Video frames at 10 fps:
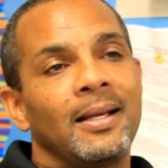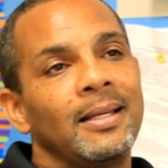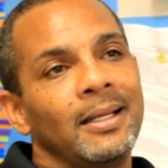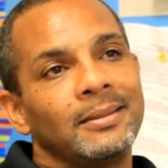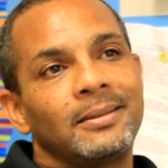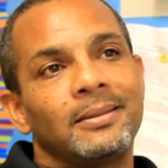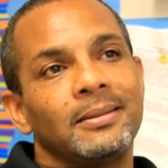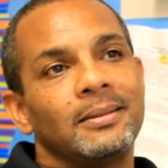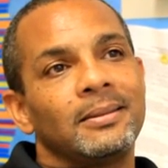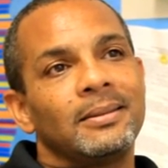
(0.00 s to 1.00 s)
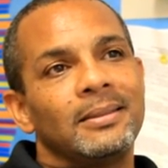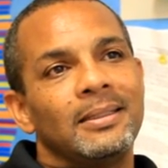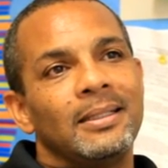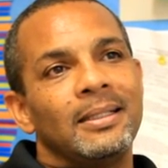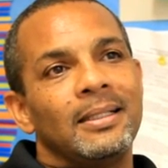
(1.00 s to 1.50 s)
guess
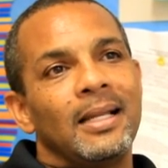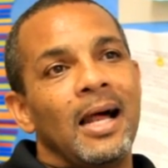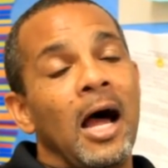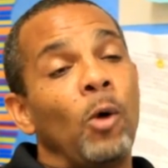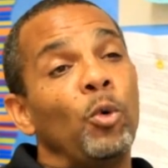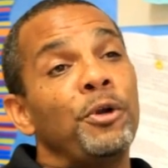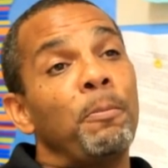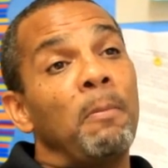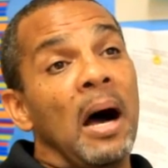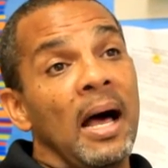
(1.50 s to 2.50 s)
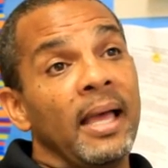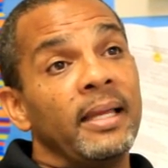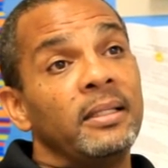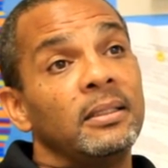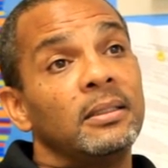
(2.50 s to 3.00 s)
I wouldn't
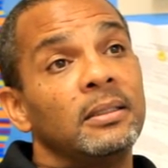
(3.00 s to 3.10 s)
mind